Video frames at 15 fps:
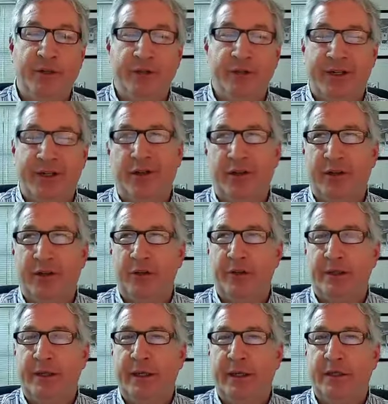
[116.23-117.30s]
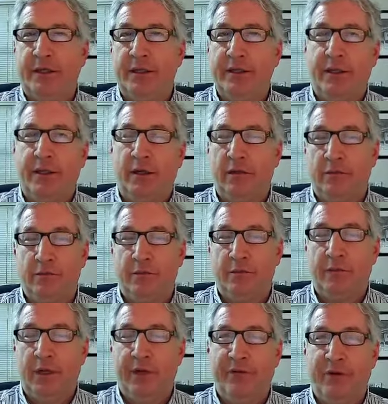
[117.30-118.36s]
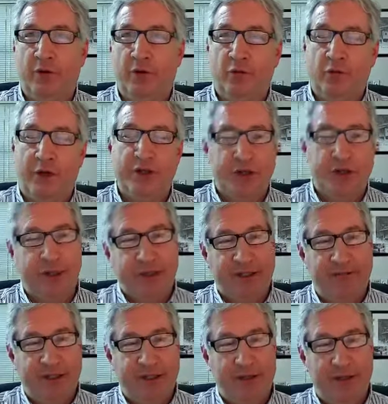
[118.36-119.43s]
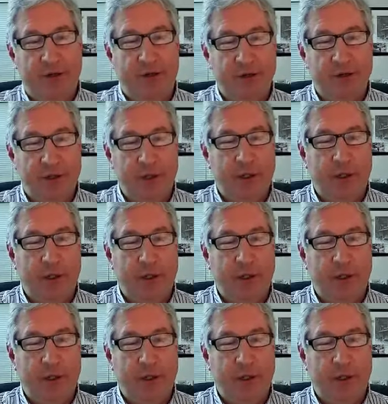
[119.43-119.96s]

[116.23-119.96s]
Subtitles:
So take a look at those things, because if you watch just the videos